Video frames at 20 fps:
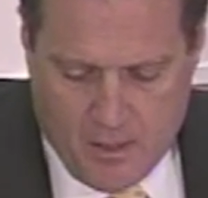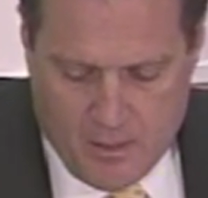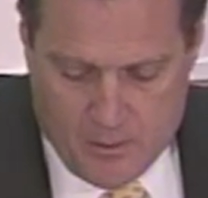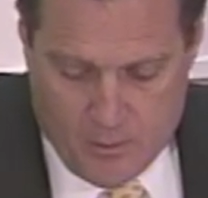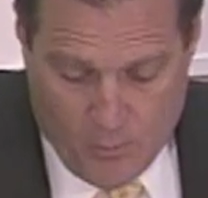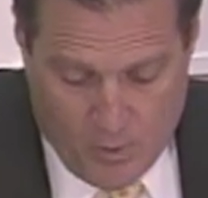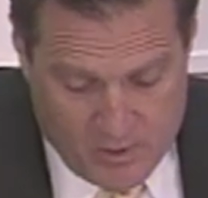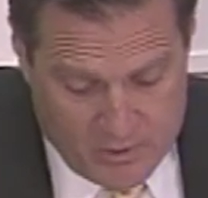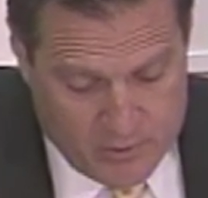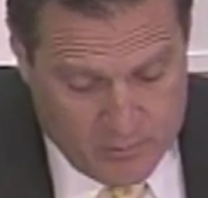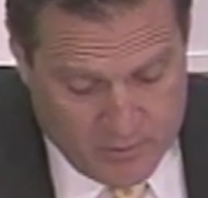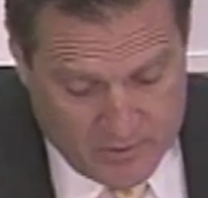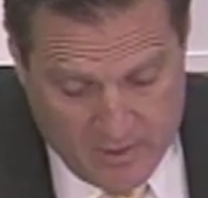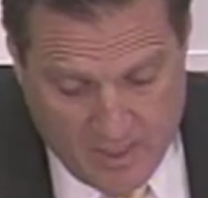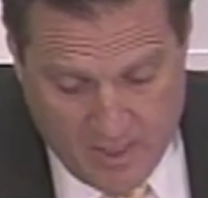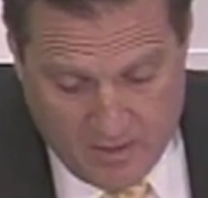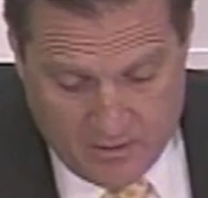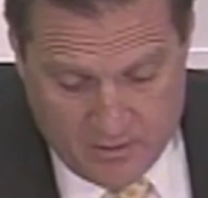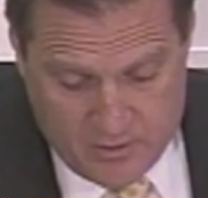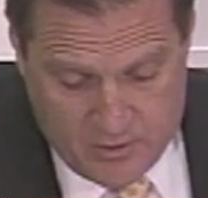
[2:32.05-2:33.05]
You also
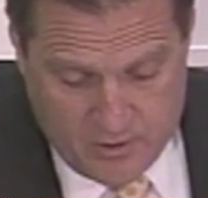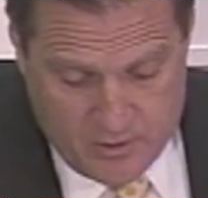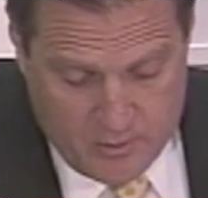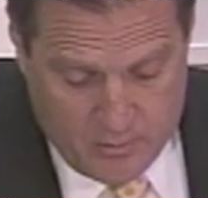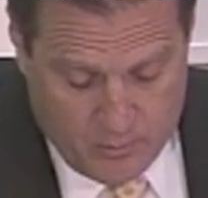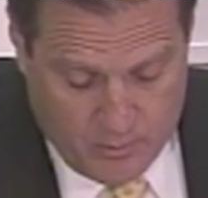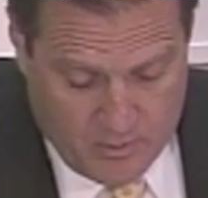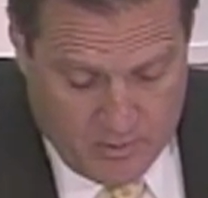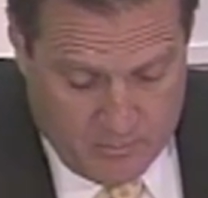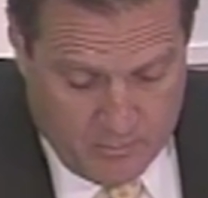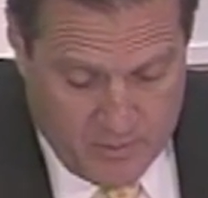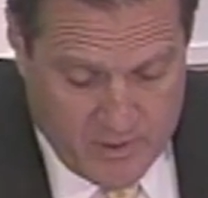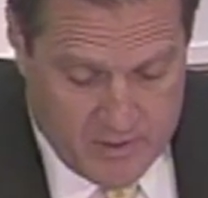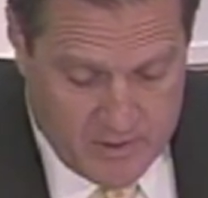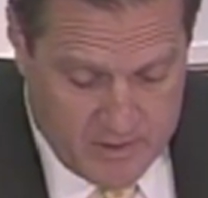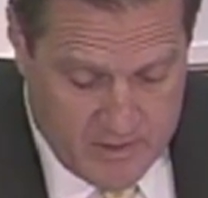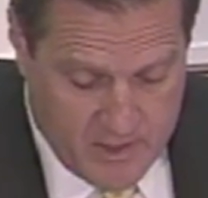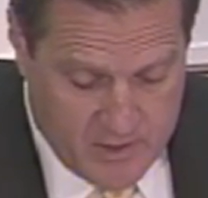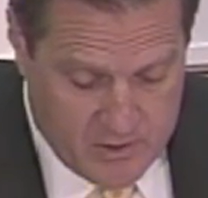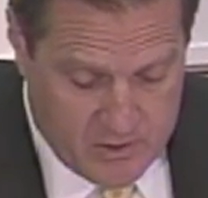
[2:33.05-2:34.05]
acknowledge in your
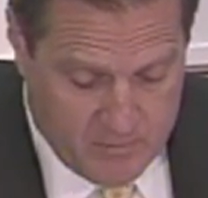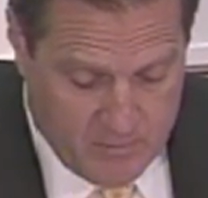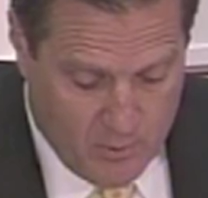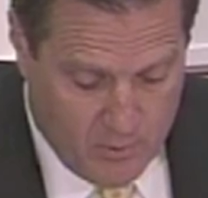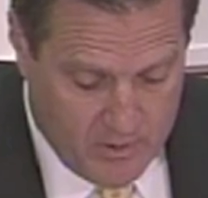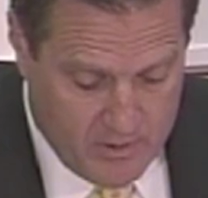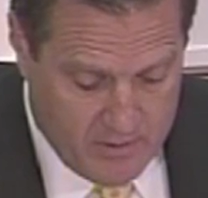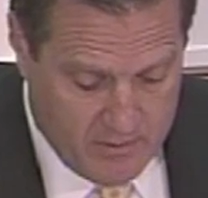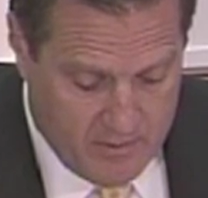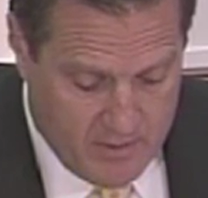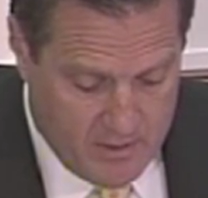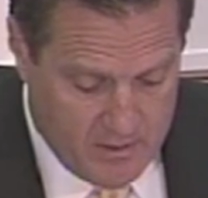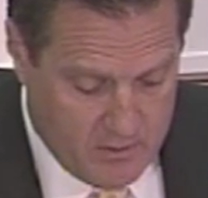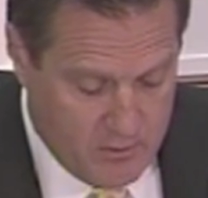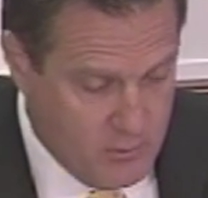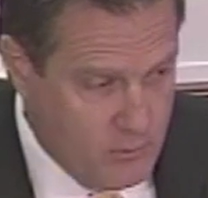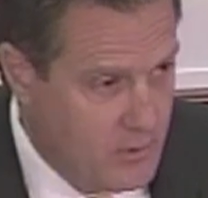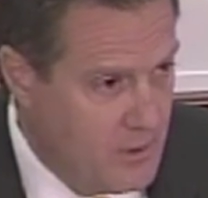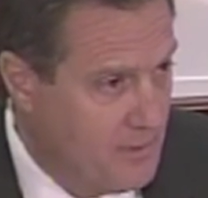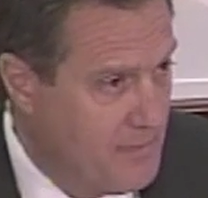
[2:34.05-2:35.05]
written testimony that
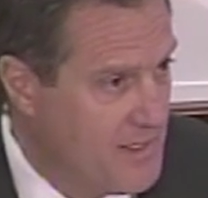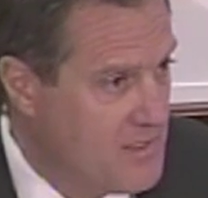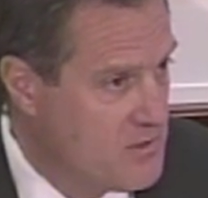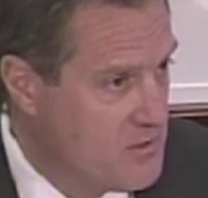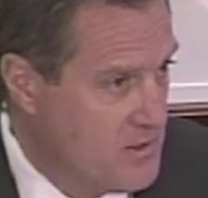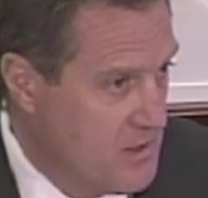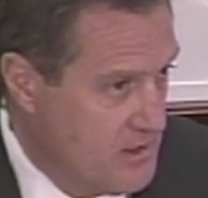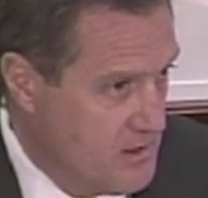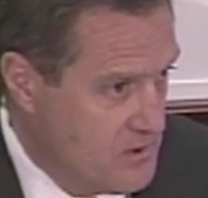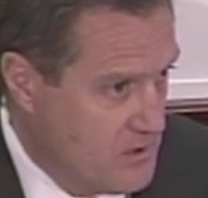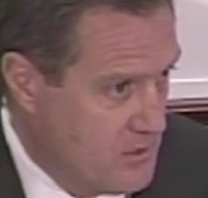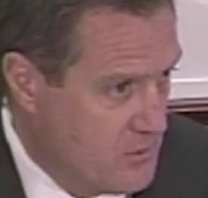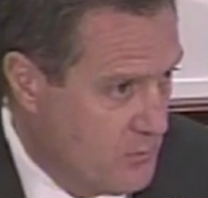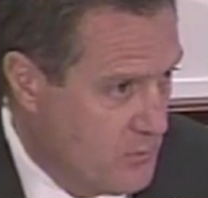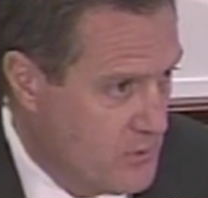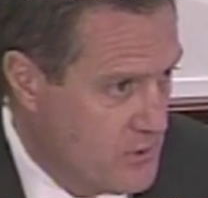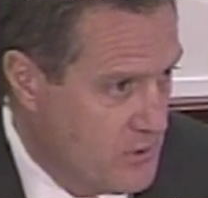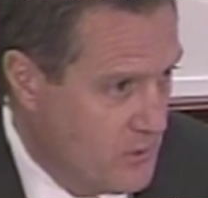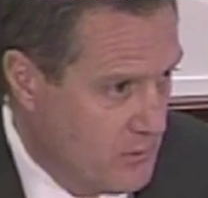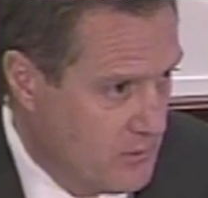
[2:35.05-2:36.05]
you commenced this as a
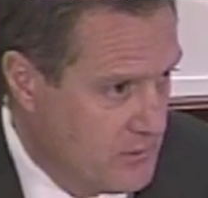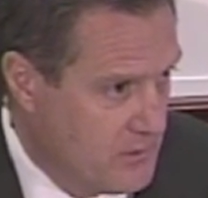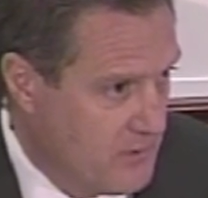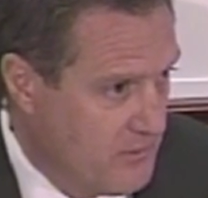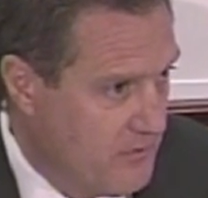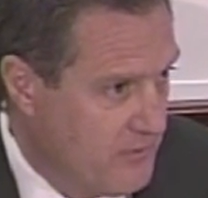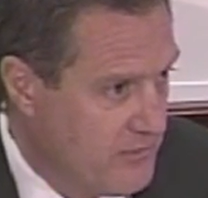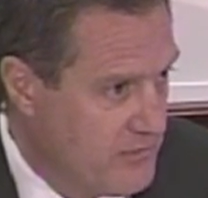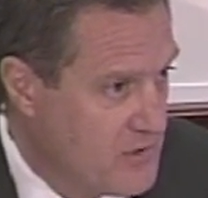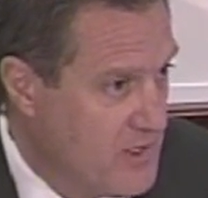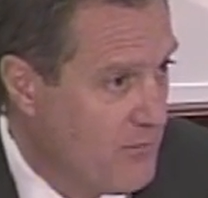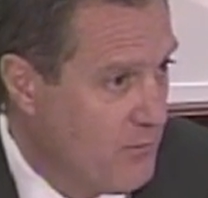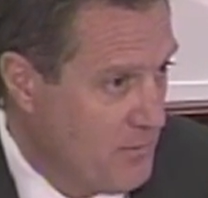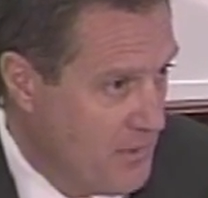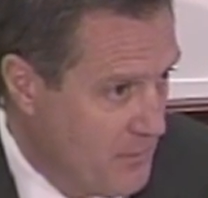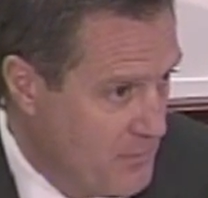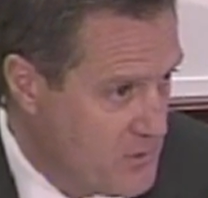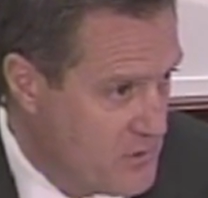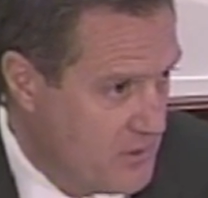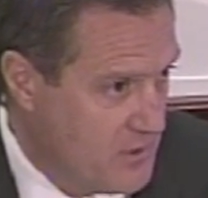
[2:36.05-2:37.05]
result of several
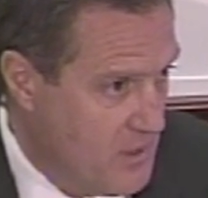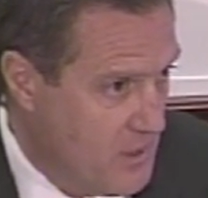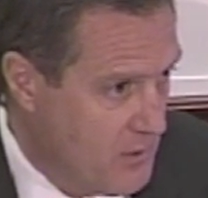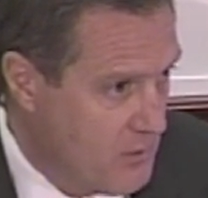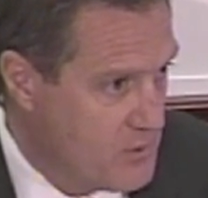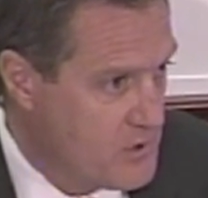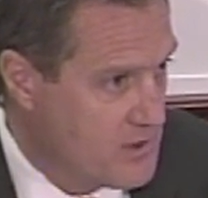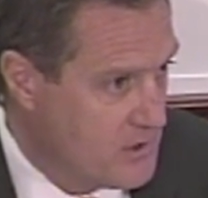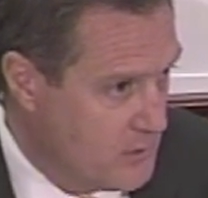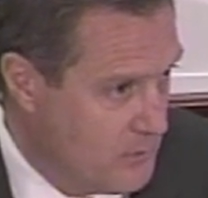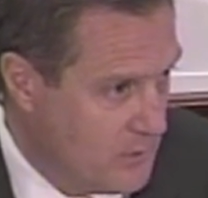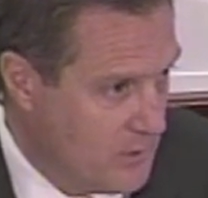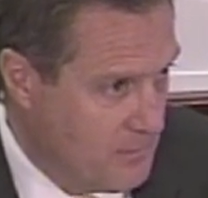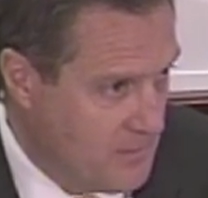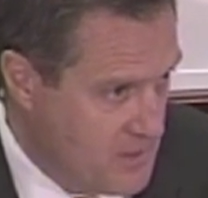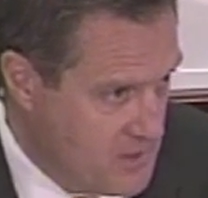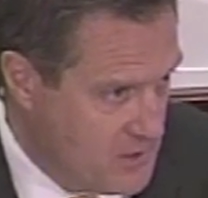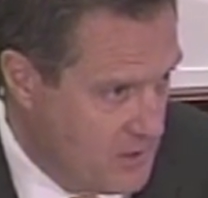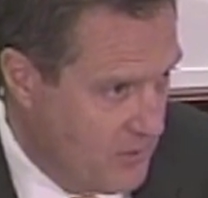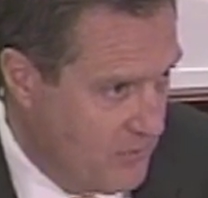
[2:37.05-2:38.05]
members of Congress, including
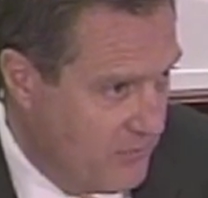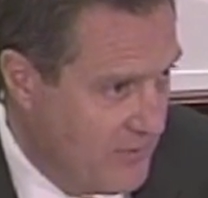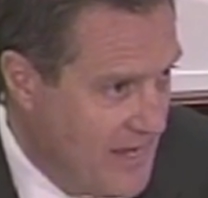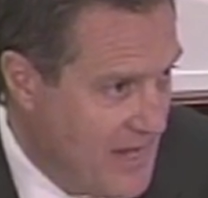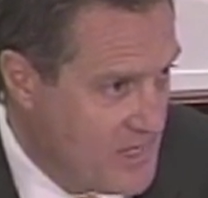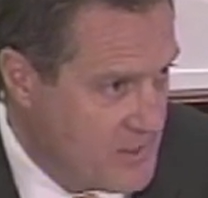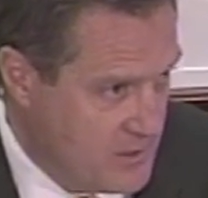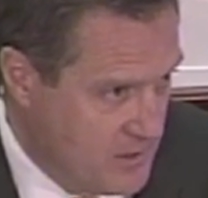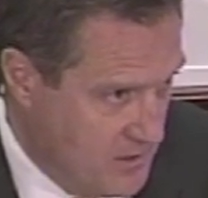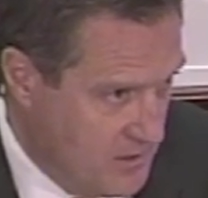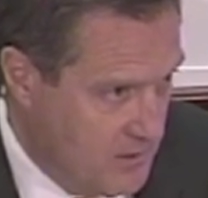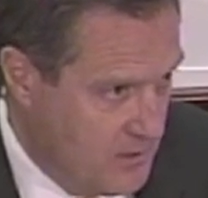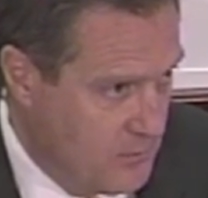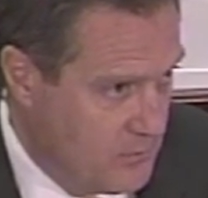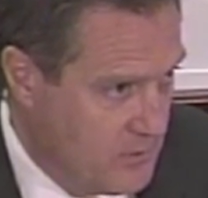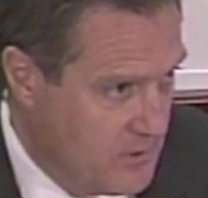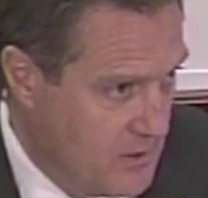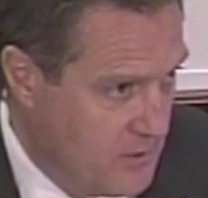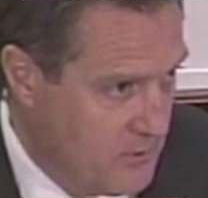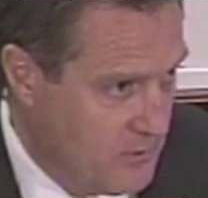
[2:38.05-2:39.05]
myself, asking
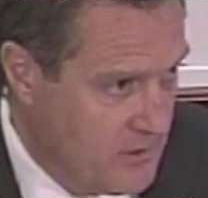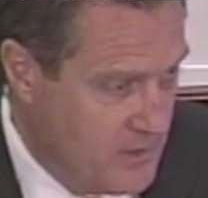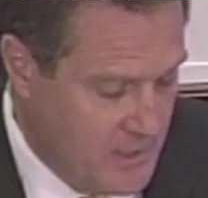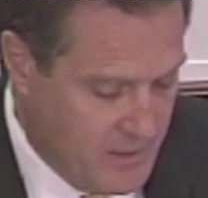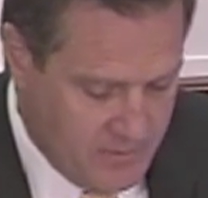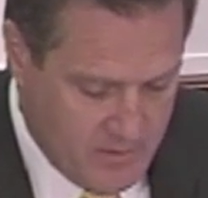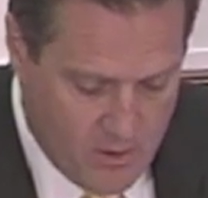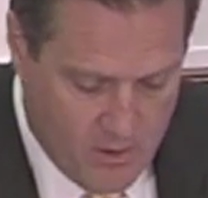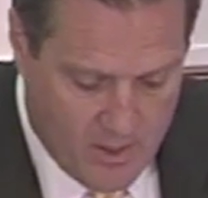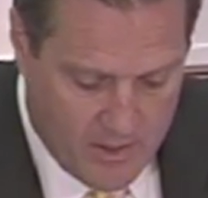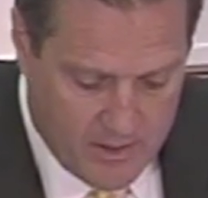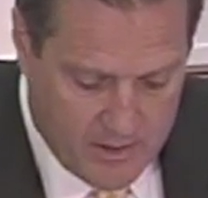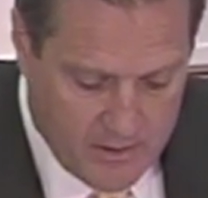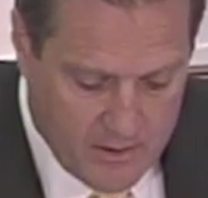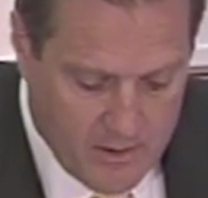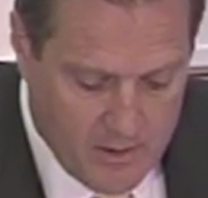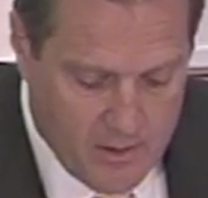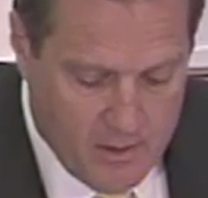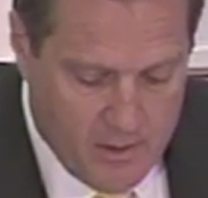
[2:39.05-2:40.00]
you to undertake the audit